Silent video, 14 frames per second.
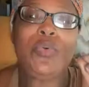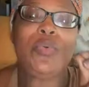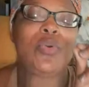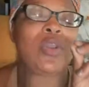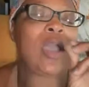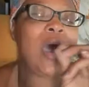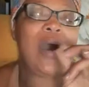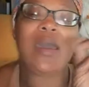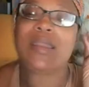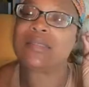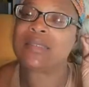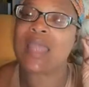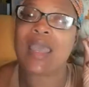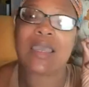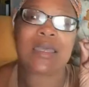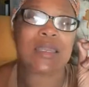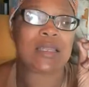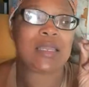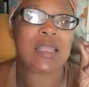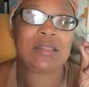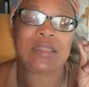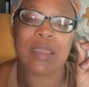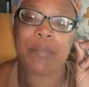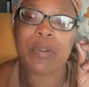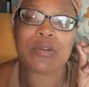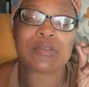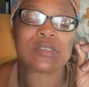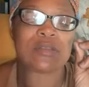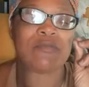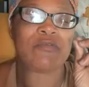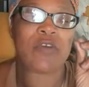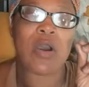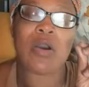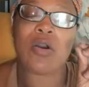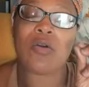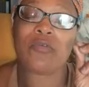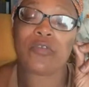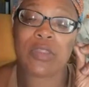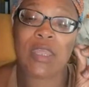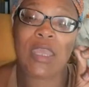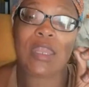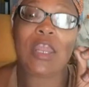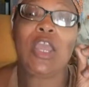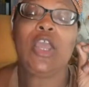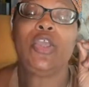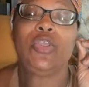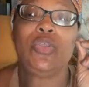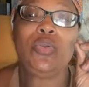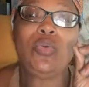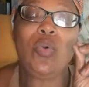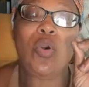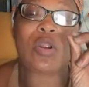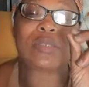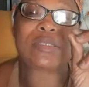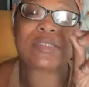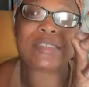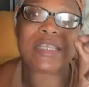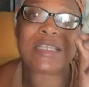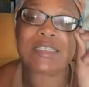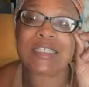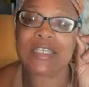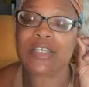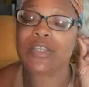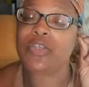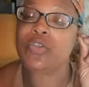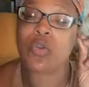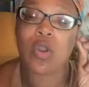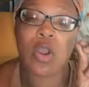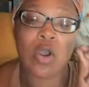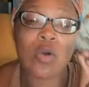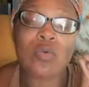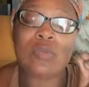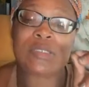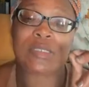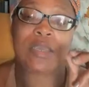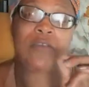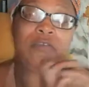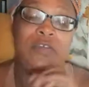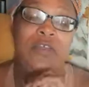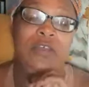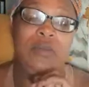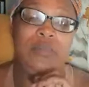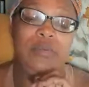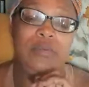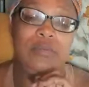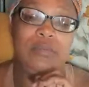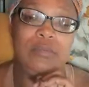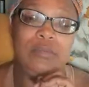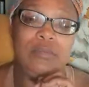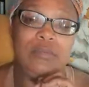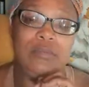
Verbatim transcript: God is not going to let that person fall for that. You are setting your own self up.